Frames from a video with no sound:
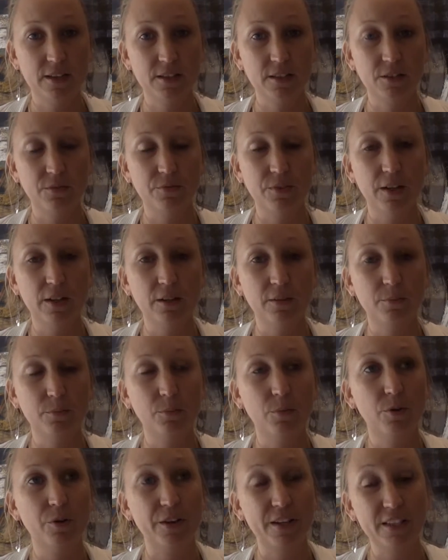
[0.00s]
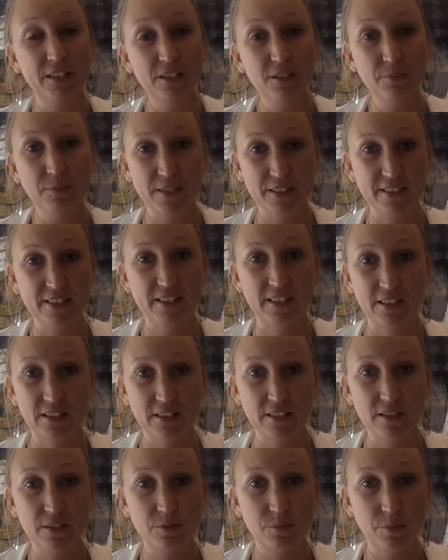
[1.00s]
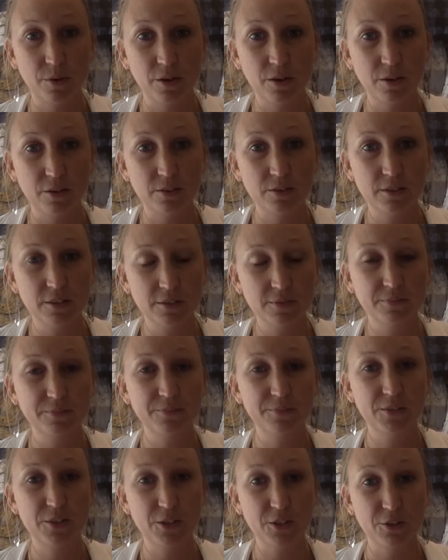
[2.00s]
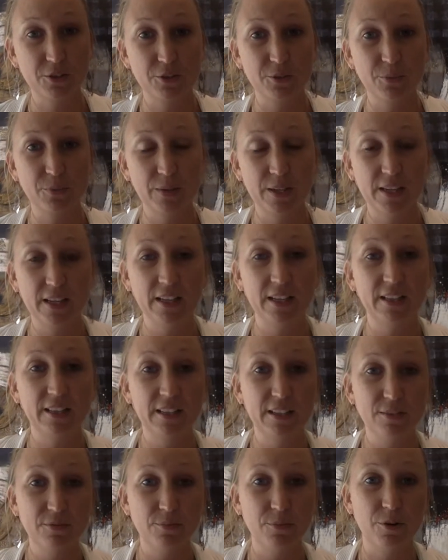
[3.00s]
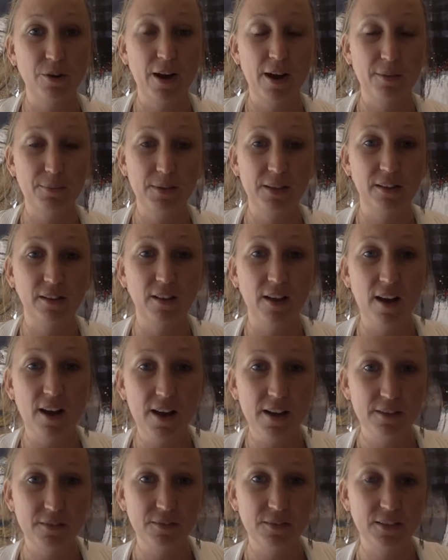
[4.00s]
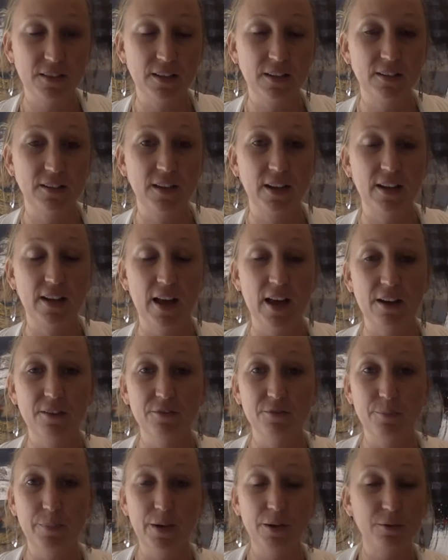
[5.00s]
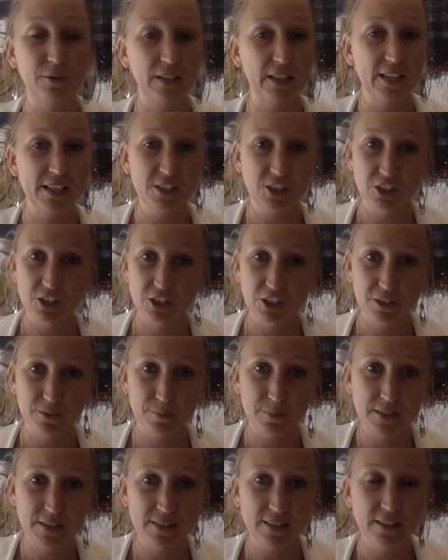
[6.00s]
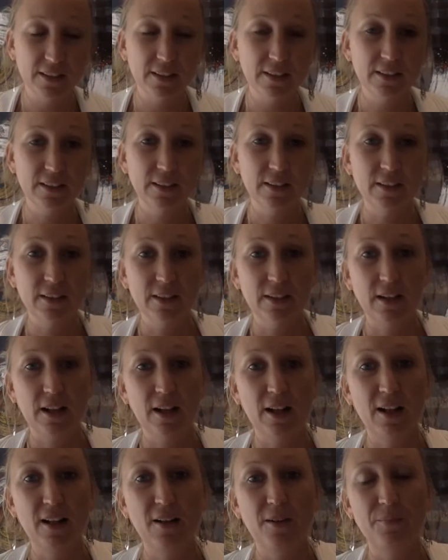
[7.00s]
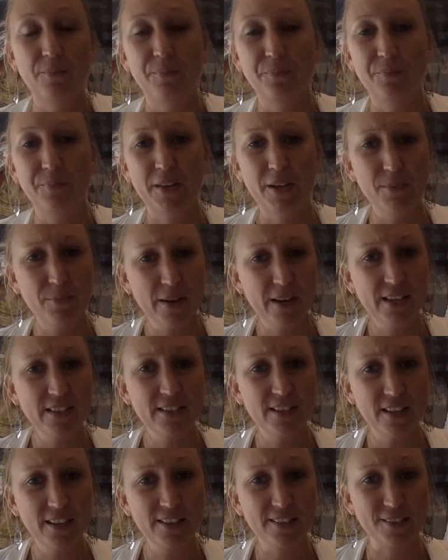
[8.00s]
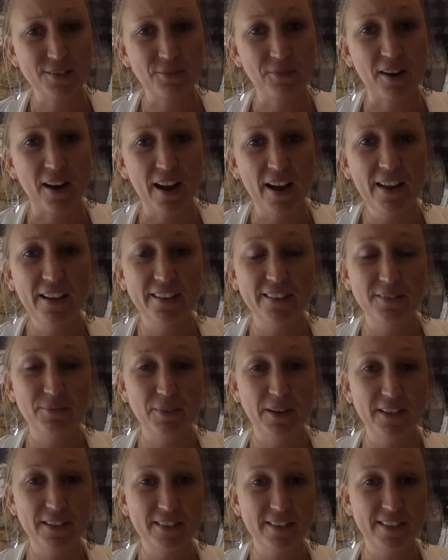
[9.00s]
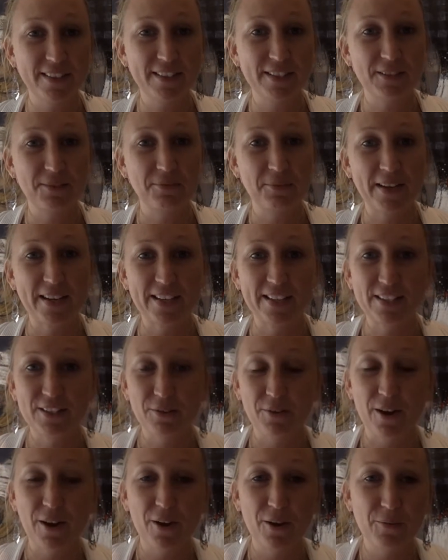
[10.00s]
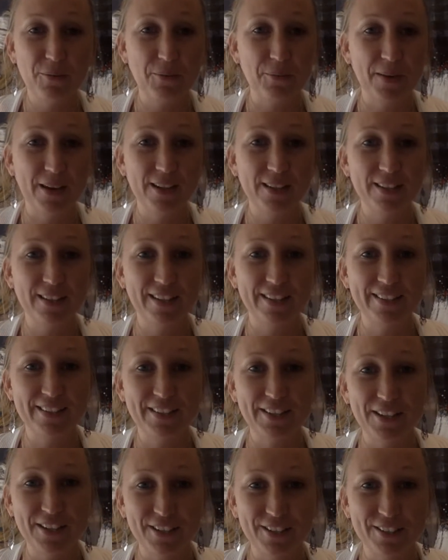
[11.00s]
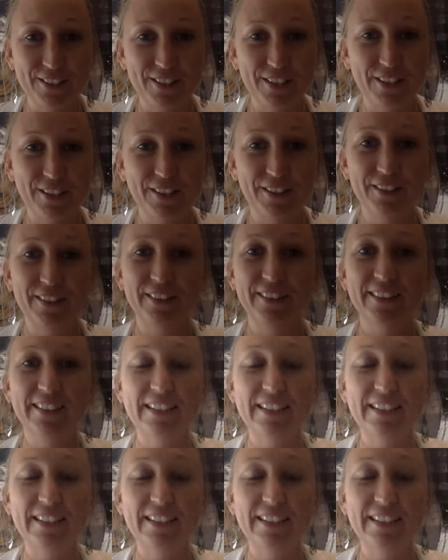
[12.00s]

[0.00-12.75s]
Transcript: develop more intimacy in this world, so that we can live more happy lives and have better relationships. It makes sense, right? It makes sense to me, so I hope it makes sense to you too.